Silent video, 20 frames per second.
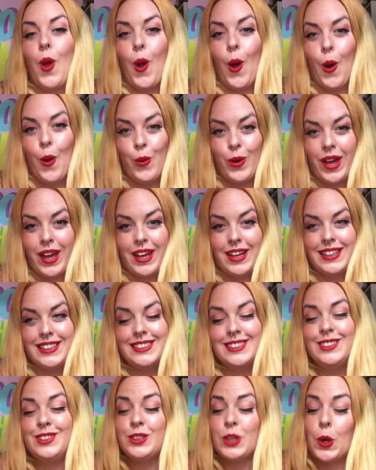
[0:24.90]
Okay,
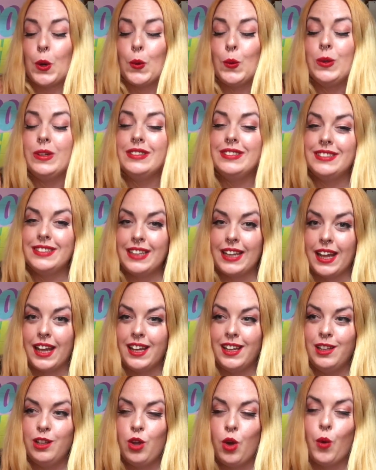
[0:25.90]
so today
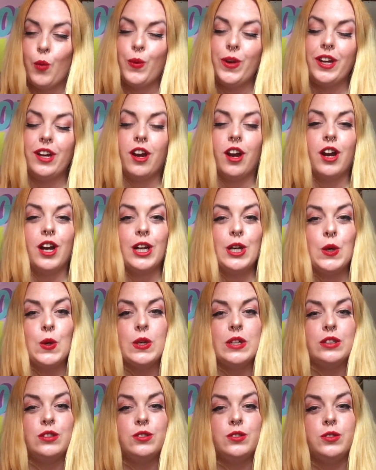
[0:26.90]
we are
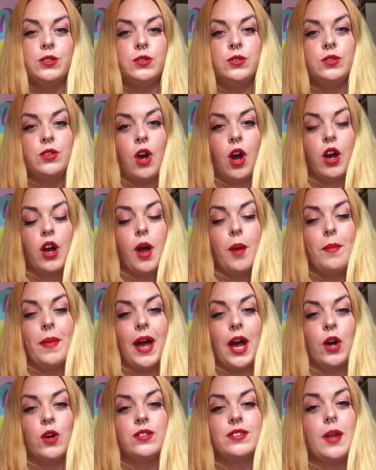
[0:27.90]
going to talk
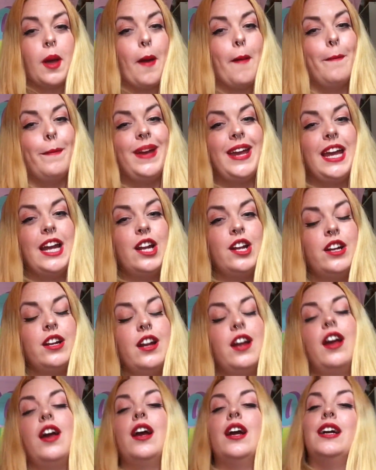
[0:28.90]
about Peter
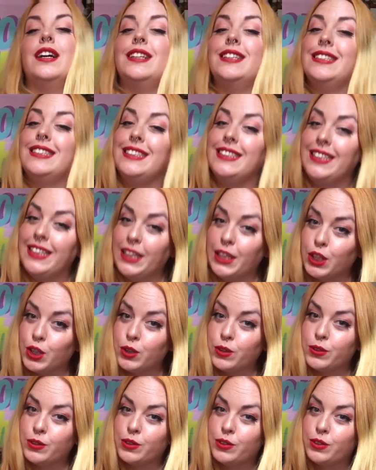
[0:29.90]

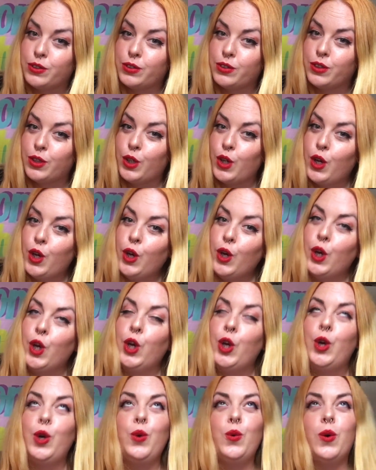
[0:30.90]
Niers,
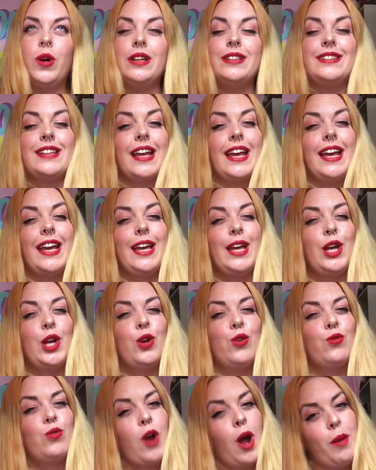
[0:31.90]
who was a
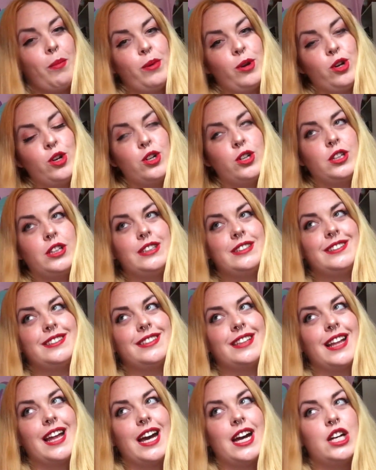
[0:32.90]
robber
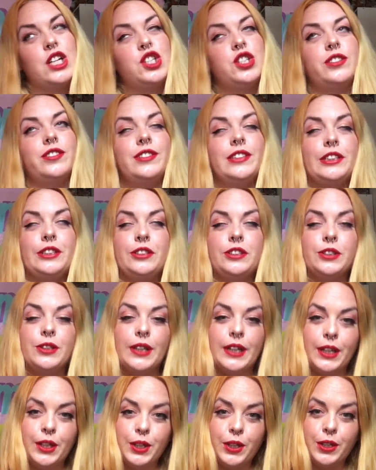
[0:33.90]
slash serial
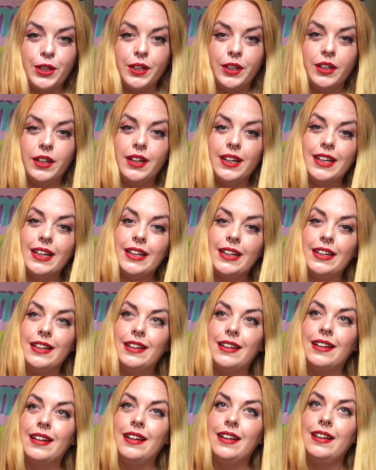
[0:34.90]
killer
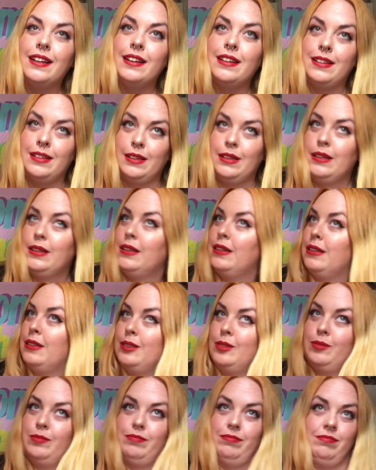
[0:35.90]
in
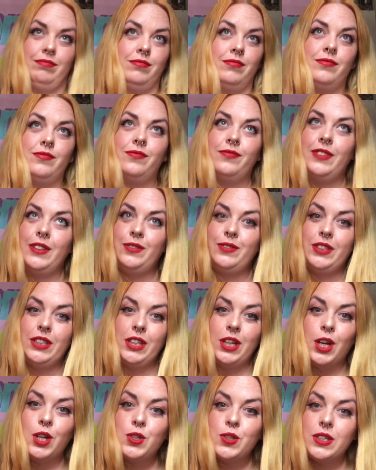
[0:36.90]

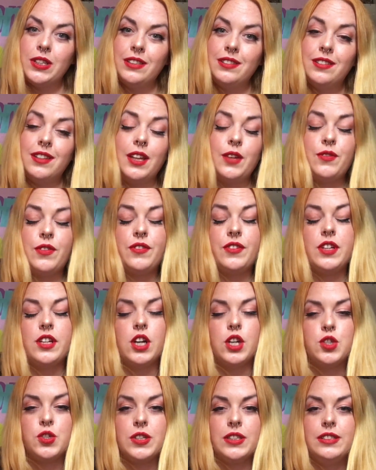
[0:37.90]
1500s, late
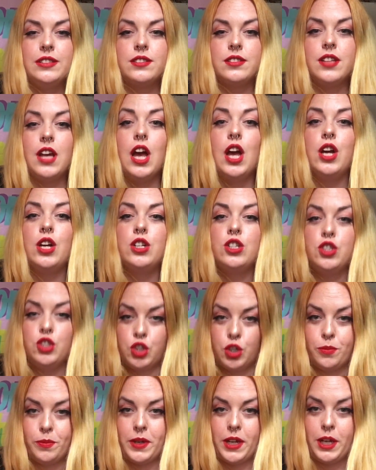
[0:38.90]
1500s,
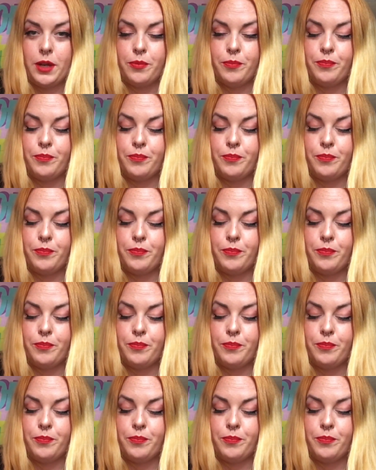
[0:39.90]
Germany.